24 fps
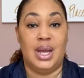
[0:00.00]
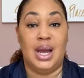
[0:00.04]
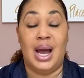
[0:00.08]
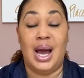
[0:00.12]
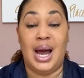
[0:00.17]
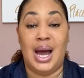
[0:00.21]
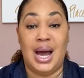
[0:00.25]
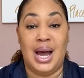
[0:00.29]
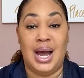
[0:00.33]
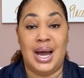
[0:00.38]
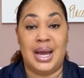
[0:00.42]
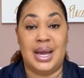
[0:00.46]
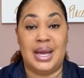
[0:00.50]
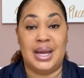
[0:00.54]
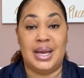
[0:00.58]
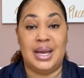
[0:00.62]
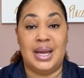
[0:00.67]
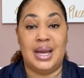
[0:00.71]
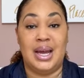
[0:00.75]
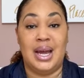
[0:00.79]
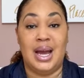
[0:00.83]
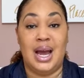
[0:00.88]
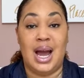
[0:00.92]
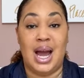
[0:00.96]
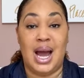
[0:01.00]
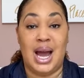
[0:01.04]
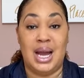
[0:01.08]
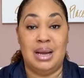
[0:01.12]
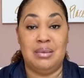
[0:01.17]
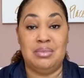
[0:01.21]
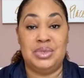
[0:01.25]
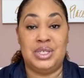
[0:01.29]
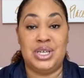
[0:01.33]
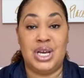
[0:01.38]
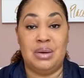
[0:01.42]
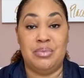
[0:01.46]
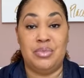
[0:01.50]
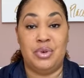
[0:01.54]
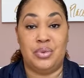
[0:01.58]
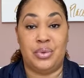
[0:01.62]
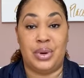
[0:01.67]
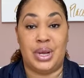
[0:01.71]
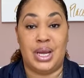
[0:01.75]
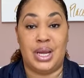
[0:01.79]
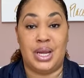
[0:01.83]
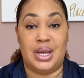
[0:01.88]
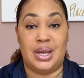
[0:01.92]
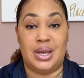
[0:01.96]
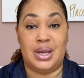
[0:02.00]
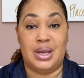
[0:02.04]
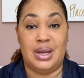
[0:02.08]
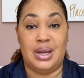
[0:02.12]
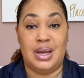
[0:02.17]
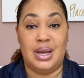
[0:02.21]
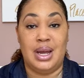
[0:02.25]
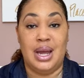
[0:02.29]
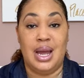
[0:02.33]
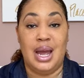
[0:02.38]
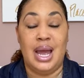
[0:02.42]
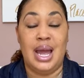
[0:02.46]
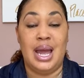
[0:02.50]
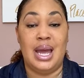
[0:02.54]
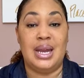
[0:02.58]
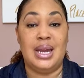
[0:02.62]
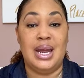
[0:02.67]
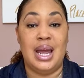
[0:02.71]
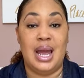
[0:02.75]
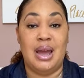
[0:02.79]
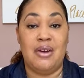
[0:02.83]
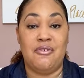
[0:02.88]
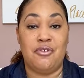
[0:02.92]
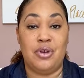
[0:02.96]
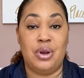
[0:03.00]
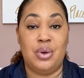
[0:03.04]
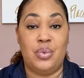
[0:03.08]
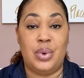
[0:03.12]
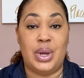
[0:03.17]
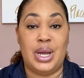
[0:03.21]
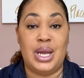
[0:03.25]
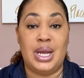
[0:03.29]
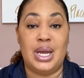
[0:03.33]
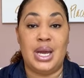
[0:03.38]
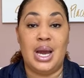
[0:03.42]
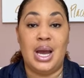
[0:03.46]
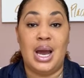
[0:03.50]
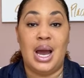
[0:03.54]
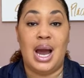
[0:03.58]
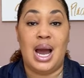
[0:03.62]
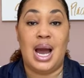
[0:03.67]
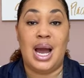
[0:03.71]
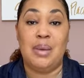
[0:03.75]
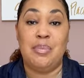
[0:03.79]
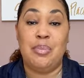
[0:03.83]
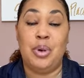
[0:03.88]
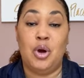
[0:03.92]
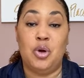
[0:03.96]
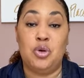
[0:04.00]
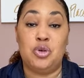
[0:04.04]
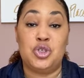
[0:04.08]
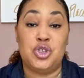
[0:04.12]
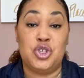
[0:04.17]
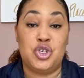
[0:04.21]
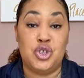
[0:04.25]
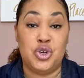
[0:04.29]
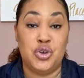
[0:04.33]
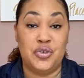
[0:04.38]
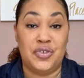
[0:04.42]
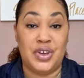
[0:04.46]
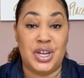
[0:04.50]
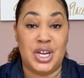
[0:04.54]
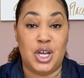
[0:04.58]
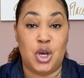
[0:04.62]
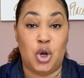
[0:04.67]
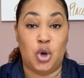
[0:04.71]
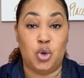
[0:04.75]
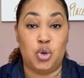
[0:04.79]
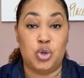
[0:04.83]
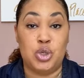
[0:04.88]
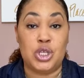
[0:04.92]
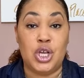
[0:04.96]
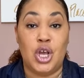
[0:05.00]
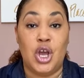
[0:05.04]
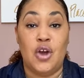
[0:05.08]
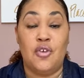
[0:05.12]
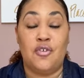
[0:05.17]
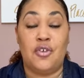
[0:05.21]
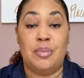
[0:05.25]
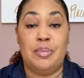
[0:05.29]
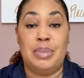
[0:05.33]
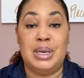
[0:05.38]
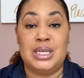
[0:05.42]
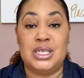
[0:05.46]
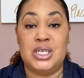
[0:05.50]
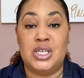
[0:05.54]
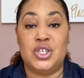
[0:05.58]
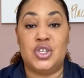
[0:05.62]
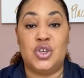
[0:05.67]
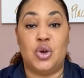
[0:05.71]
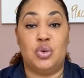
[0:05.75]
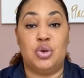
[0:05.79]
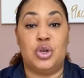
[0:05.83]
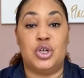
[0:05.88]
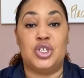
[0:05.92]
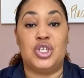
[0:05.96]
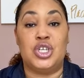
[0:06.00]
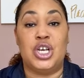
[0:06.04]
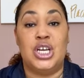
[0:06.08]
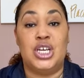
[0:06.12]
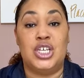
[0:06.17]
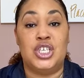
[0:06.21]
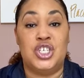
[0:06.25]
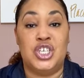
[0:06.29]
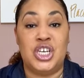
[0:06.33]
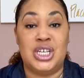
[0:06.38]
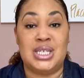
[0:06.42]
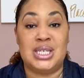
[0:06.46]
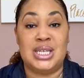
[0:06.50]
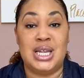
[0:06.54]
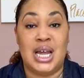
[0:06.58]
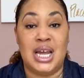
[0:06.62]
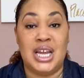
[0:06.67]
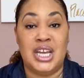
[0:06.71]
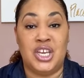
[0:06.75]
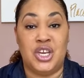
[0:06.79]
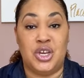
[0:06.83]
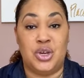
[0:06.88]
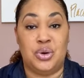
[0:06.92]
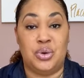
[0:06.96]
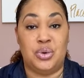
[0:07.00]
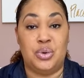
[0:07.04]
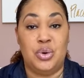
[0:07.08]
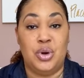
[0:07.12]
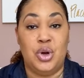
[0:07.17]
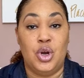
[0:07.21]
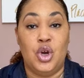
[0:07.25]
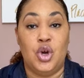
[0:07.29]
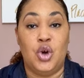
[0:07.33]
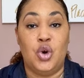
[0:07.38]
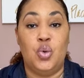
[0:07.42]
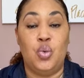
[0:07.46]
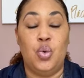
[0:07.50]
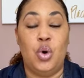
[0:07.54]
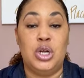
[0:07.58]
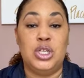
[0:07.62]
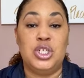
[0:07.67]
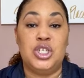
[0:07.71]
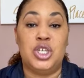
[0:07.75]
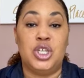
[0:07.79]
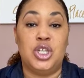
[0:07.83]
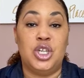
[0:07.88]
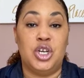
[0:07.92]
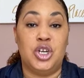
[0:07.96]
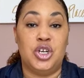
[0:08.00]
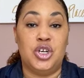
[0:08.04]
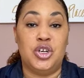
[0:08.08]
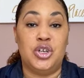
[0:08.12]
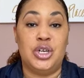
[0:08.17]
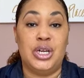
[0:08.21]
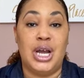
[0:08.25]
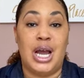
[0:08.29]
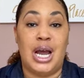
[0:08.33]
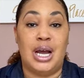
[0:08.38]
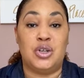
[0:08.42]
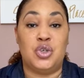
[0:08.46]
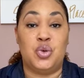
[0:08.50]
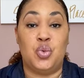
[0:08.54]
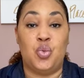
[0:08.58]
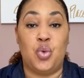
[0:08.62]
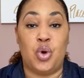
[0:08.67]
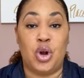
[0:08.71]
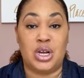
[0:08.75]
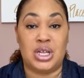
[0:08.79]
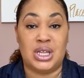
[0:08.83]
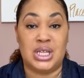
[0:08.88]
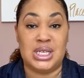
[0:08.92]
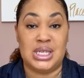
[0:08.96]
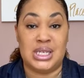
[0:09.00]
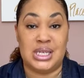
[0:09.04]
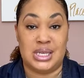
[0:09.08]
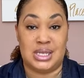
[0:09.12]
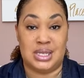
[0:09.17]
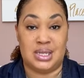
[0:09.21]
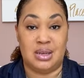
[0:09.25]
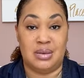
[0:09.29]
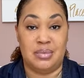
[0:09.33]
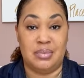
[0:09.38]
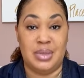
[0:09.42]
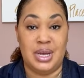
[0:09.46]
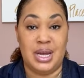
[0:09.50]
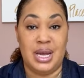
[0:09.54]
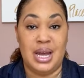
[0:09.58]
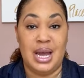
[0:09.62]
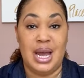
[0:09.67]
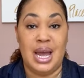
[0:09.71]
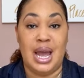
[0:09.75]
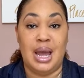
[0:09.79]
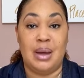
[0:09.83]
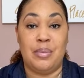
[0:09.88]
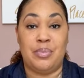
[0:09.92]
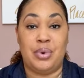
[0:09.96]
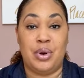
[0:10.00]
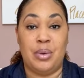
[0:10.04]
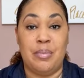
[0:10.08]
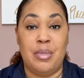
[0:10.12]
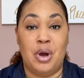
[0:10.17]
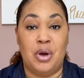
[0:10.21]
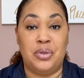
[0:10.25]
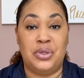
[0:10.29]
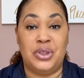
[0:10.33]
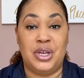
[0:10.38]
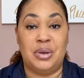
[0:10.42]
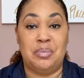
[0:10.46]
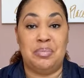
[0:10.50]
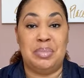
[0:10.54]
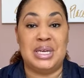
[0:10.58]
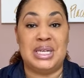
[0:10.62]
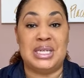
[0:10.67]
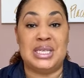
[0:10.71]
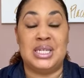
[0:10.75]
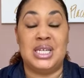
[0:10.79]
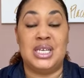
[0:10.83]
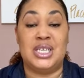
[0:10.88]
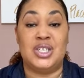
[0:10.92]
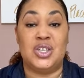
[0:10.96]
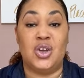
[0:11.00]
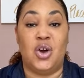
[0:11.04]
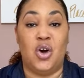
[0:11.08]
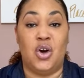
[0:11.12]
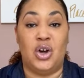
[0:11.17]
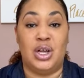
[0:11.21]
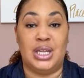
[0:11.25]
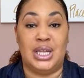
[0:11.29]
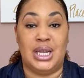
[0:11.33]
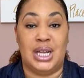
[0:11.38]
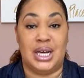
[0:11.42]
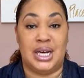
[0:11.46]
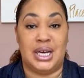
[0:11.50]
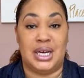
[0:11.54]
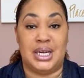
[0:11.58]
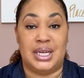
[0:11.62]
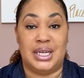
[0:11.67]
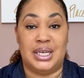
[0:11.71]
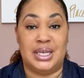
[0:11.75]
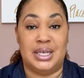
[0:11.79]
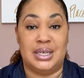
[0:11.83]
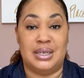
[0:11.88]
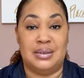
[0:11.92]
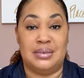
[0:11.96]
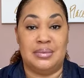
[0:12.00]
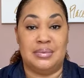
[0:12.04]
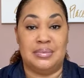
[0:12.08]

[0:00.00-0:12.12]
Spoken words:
Hi, I'm J. Marie, and every week I post 2 videos for business owners just like you who want to learn how to work the system and promote their business online.